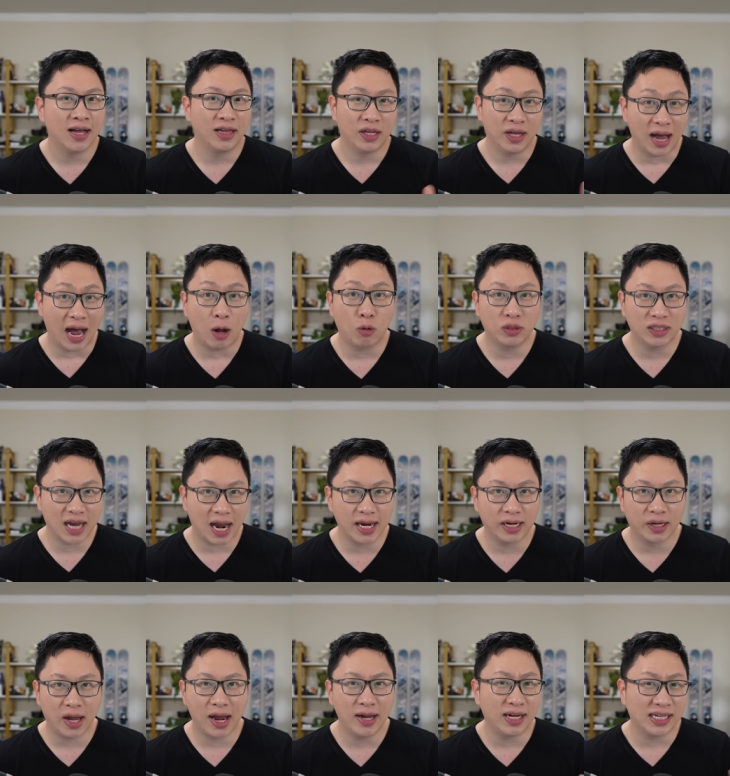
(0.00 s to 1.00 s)
the
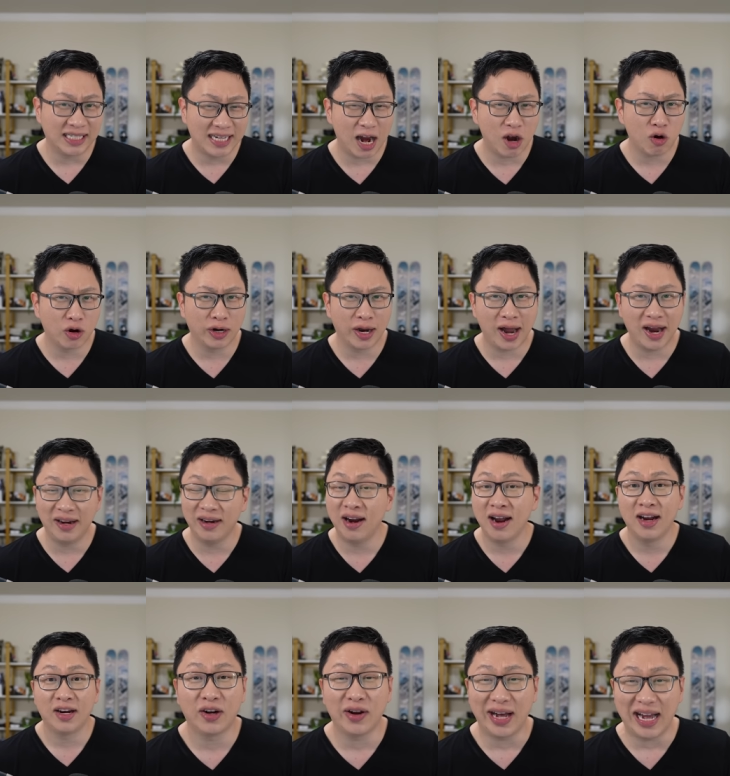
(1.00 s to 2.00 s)
outside line, the standard line,
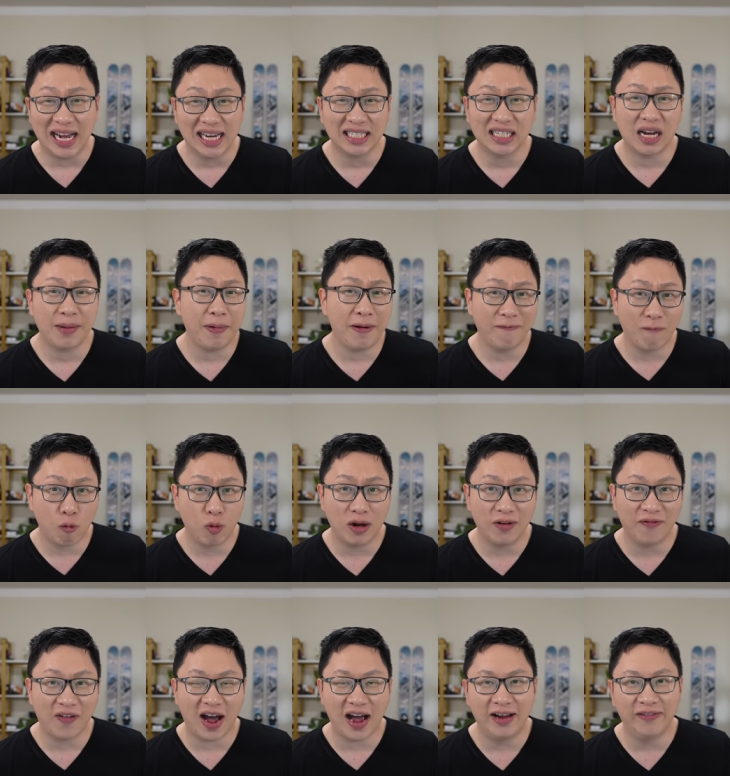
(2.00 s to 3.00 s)
could easily be
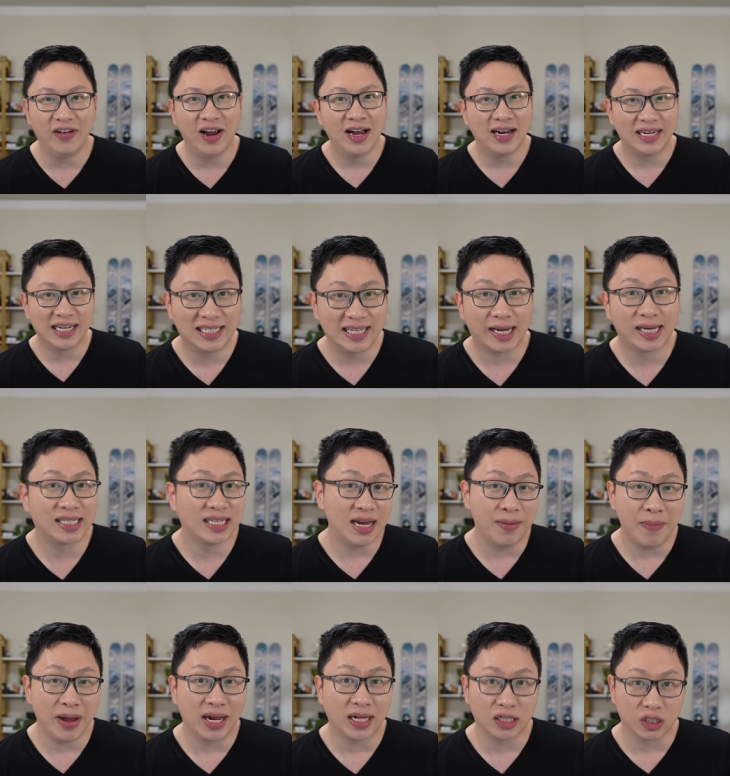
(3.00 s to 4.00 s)
forty-five to sixty
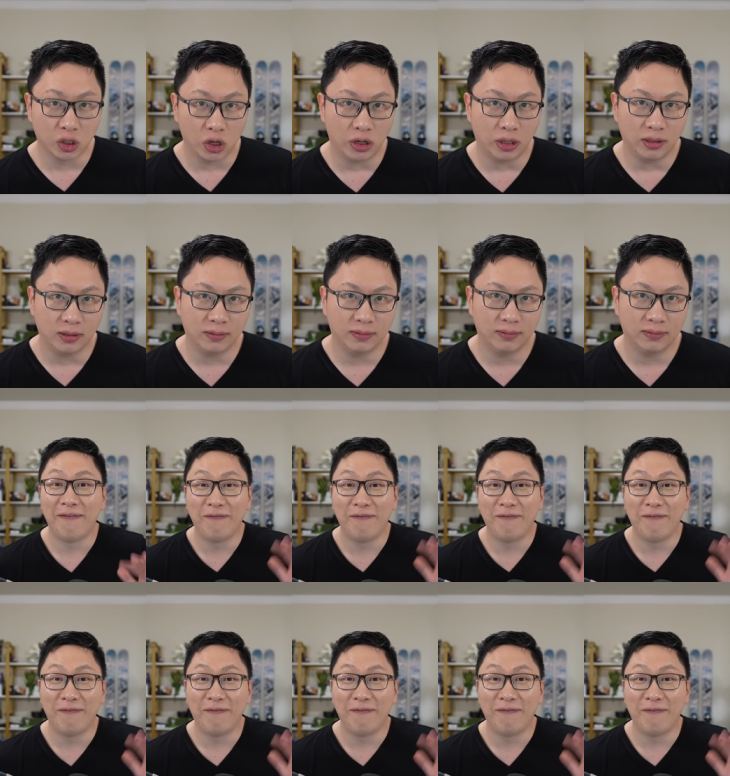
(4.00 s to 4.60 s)
minutes long.